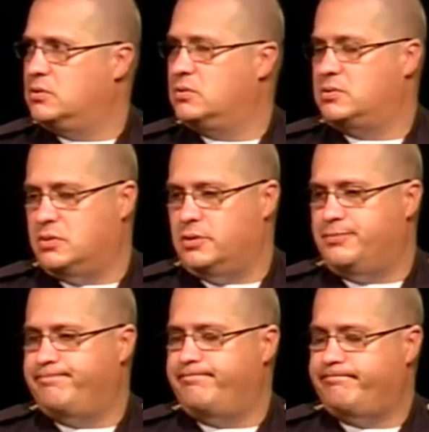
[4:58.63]
So. Okay.
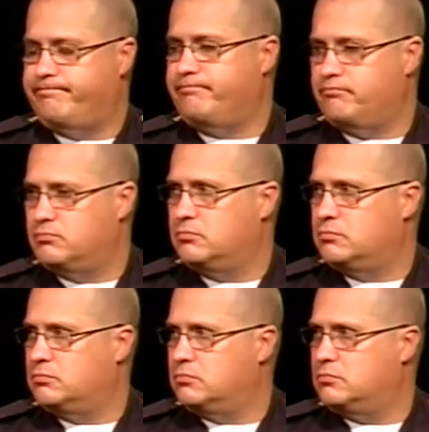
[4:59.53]

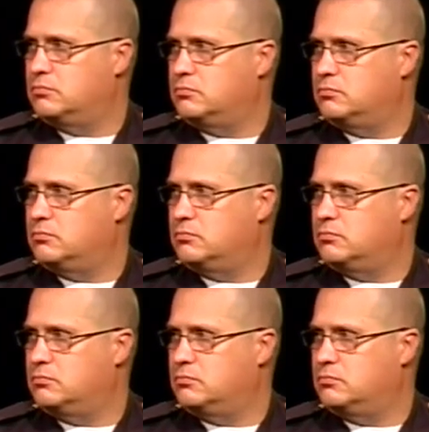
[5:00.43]
And there's